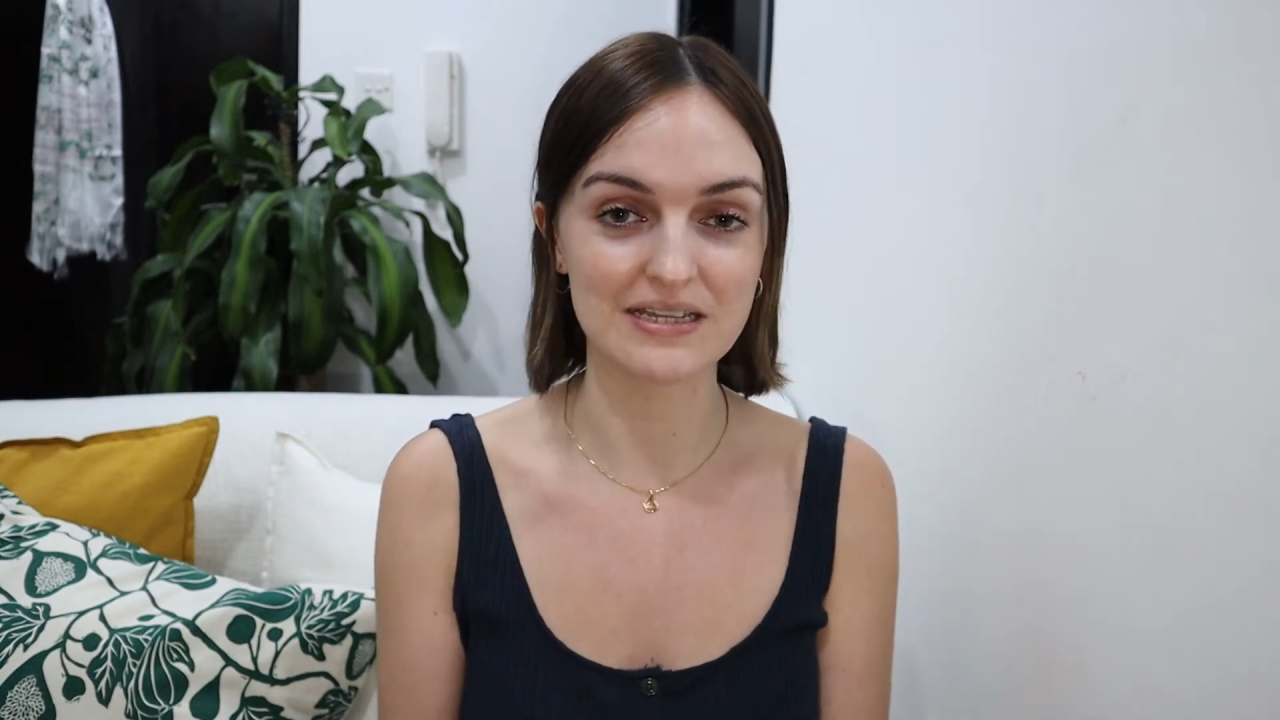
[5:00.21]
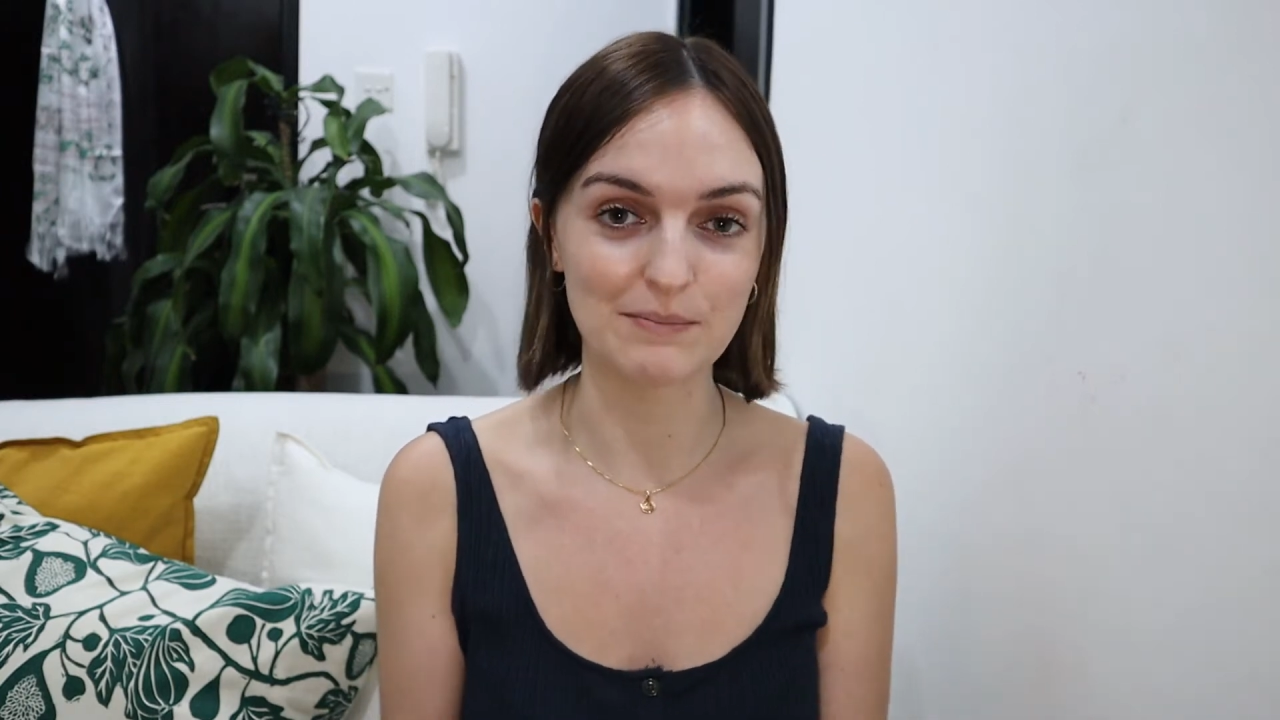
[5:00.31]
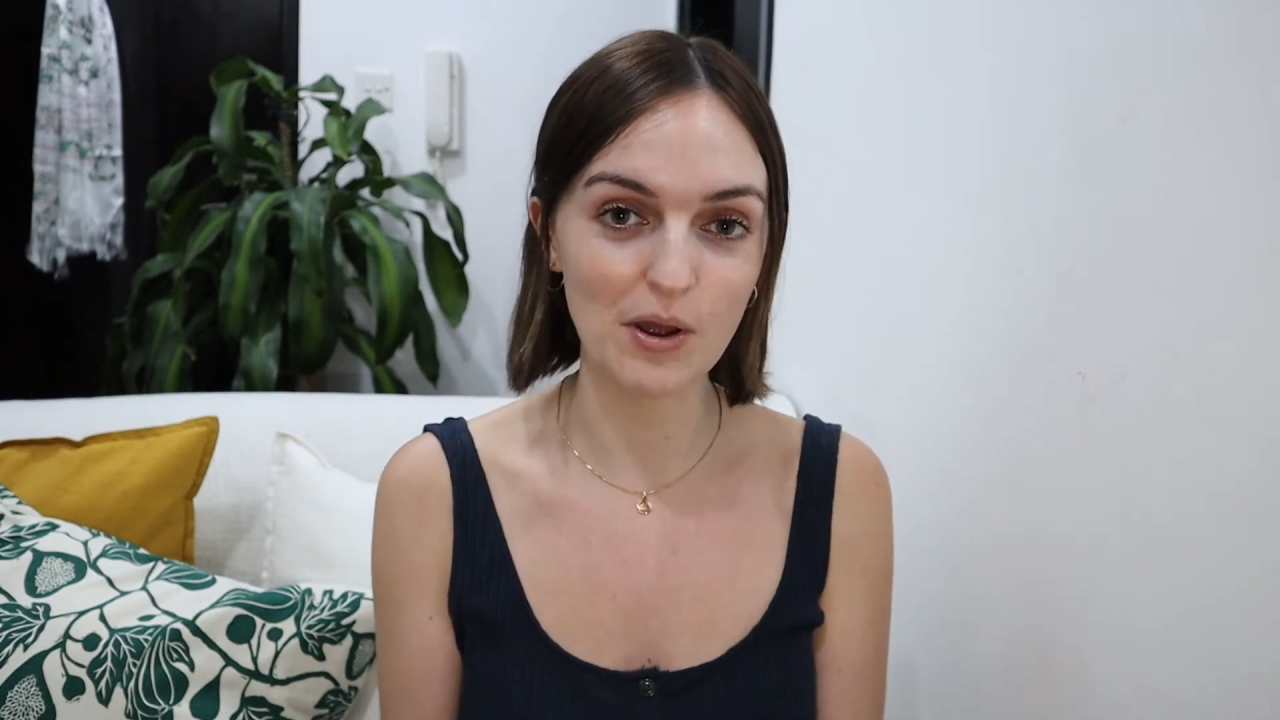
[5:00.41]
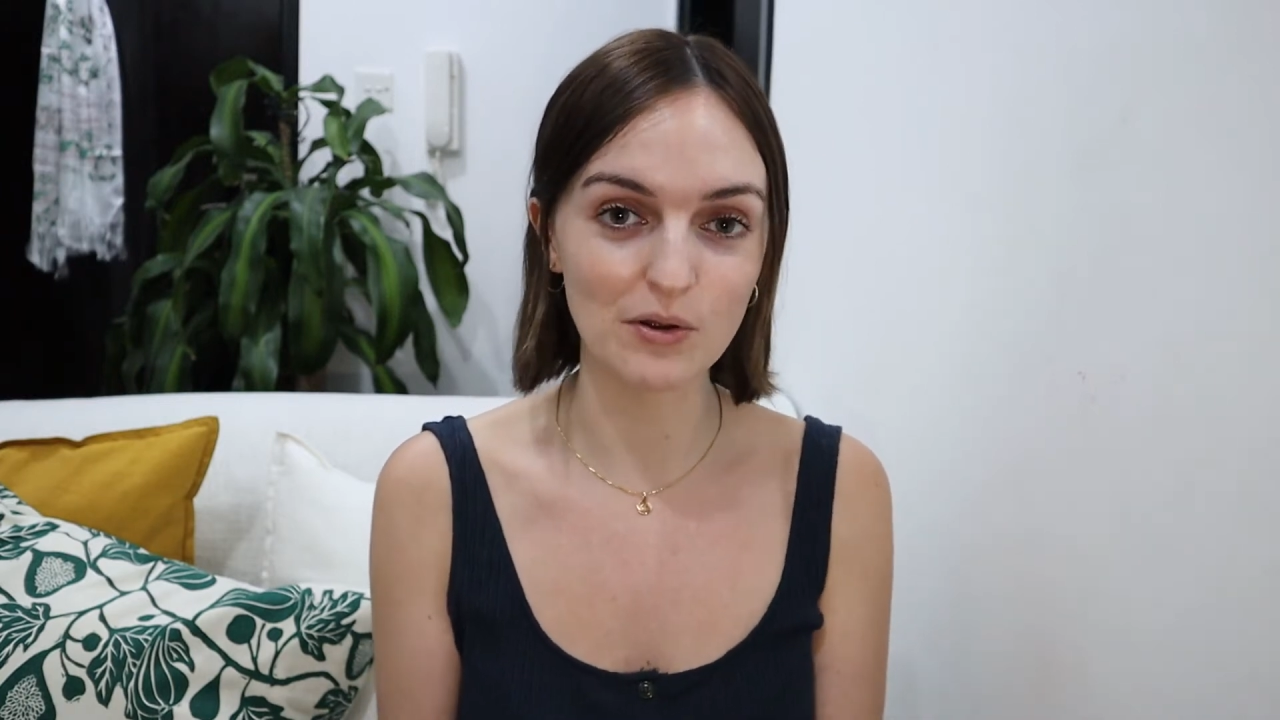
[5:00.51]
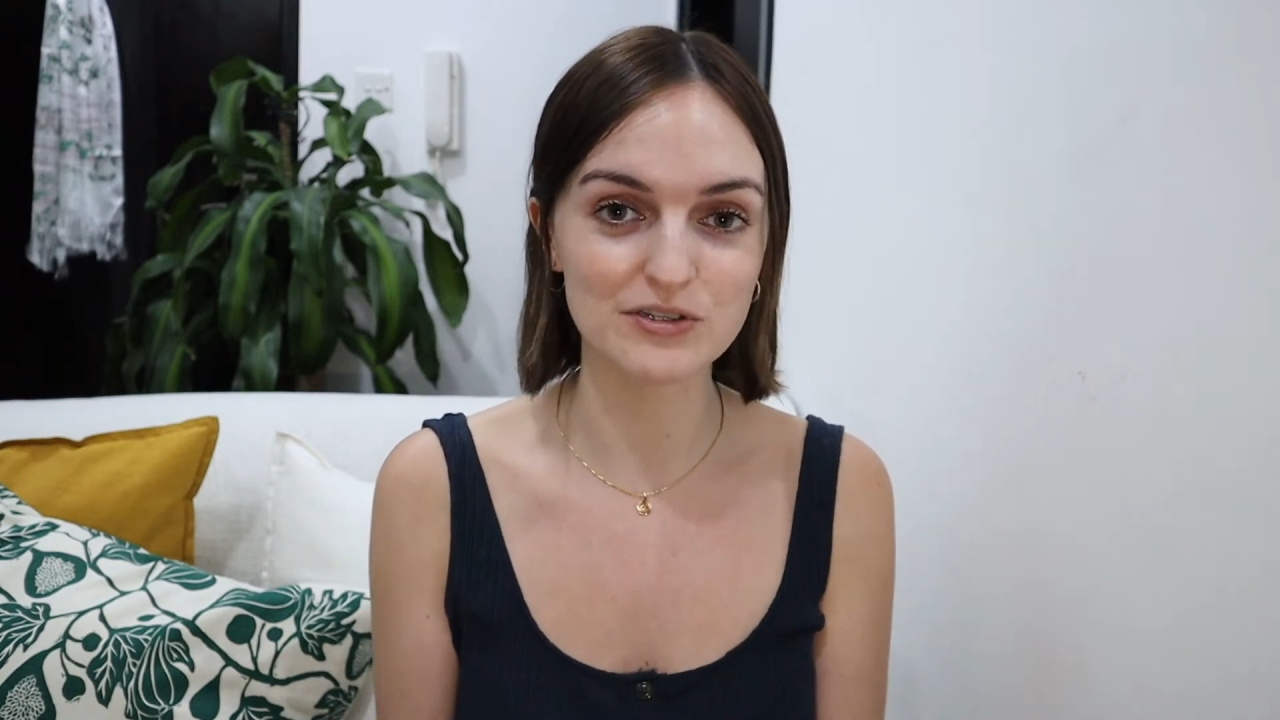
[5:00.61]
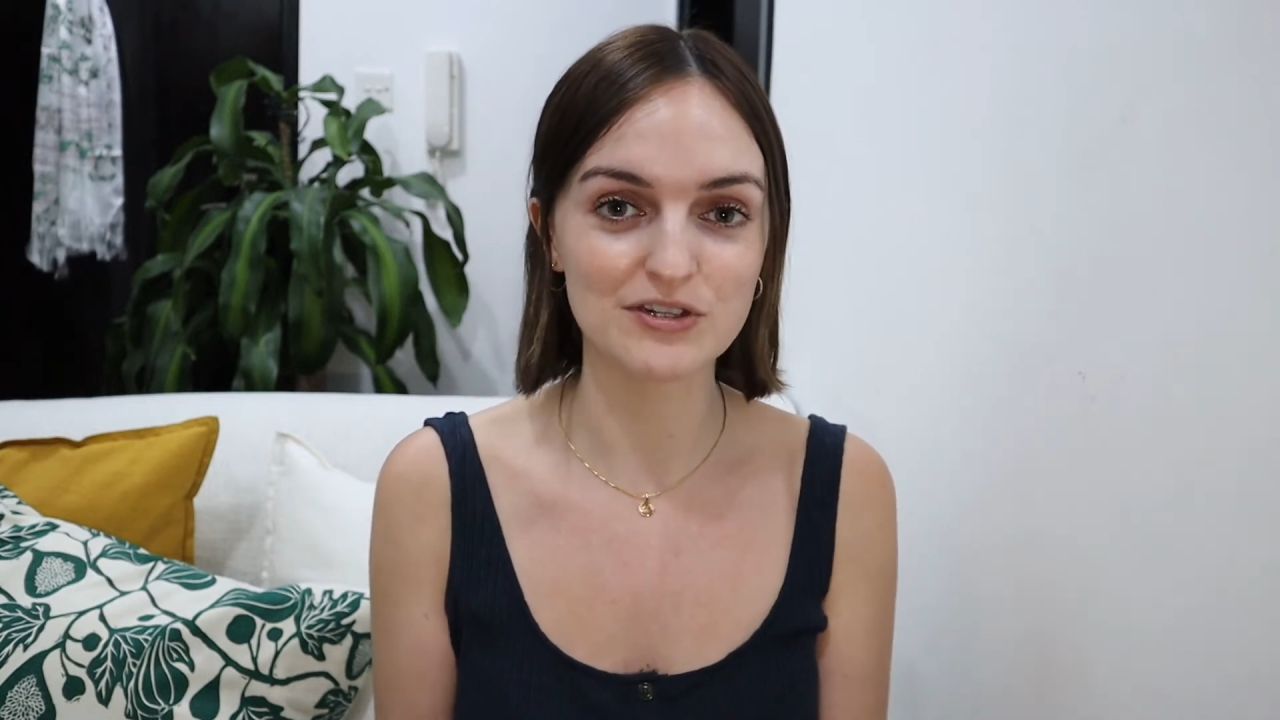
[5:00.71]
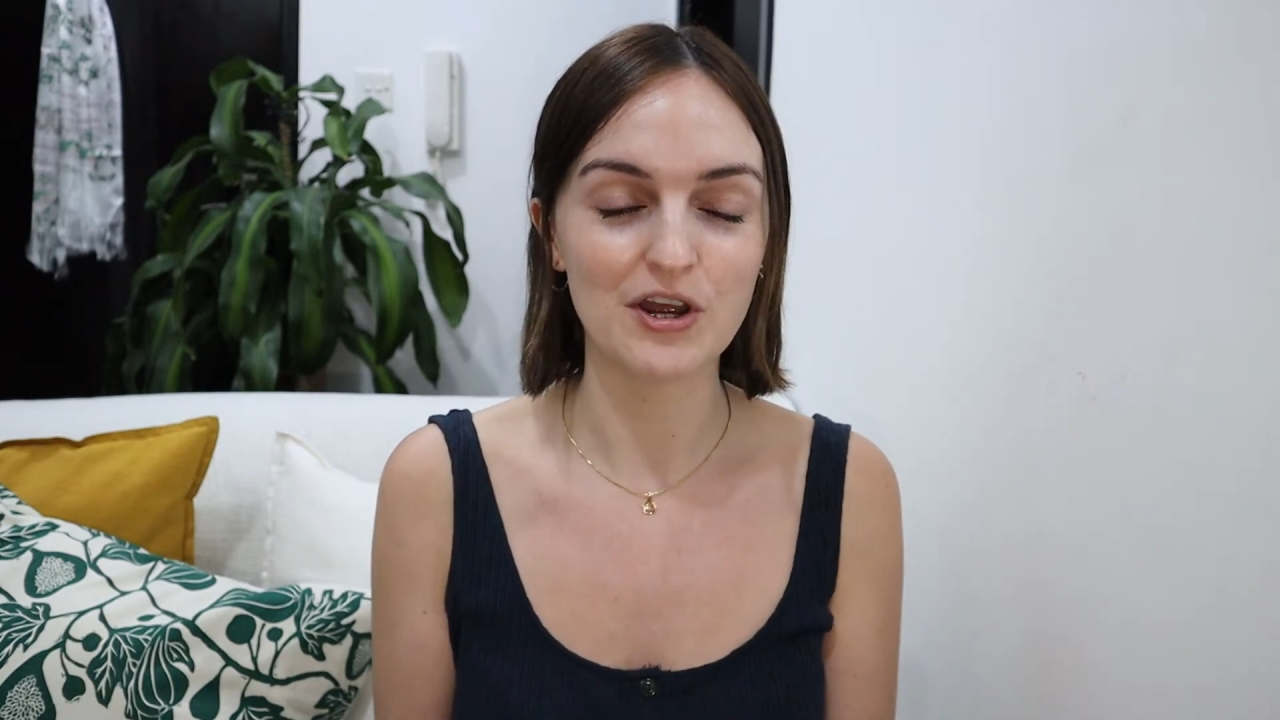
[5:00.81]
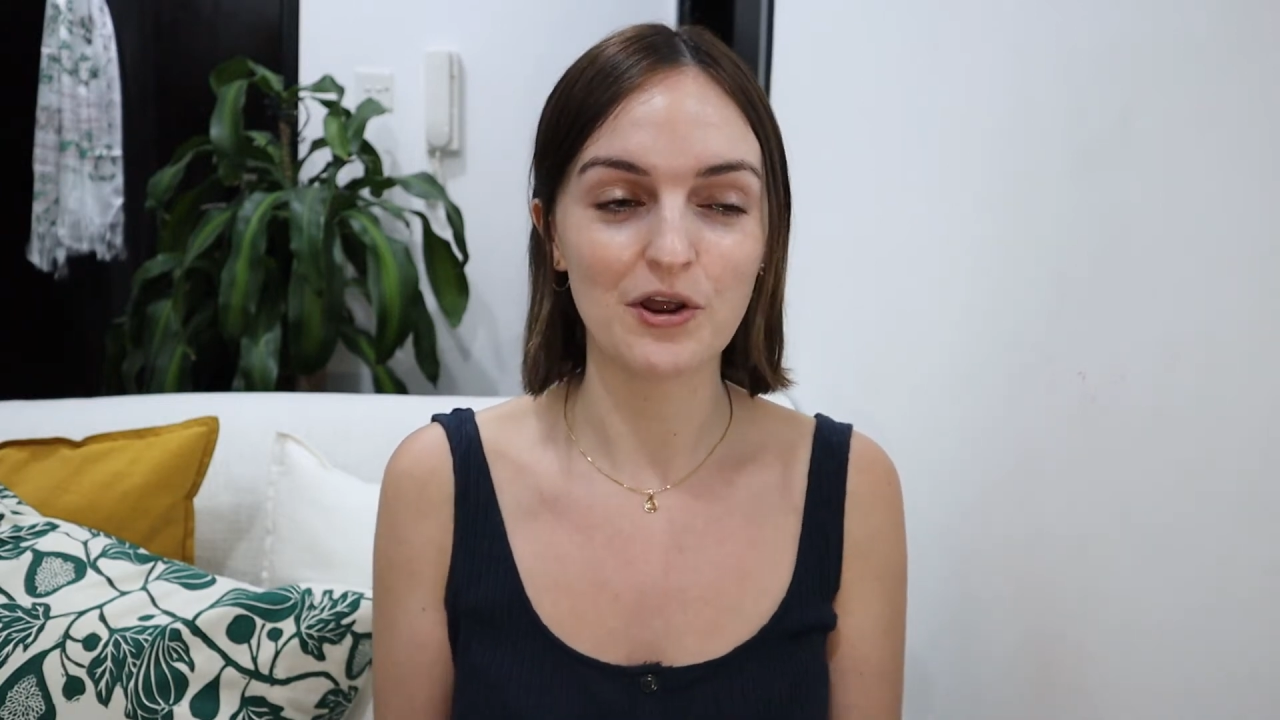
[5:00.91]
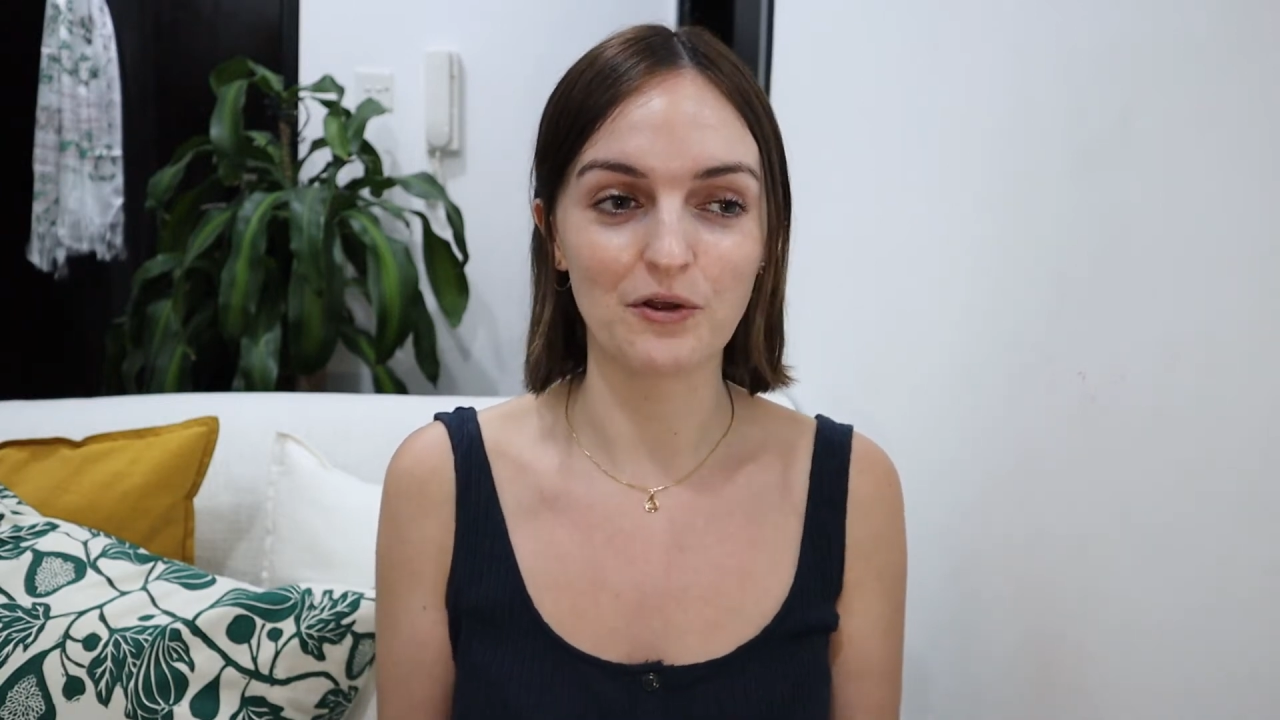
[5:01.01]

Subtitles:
the most,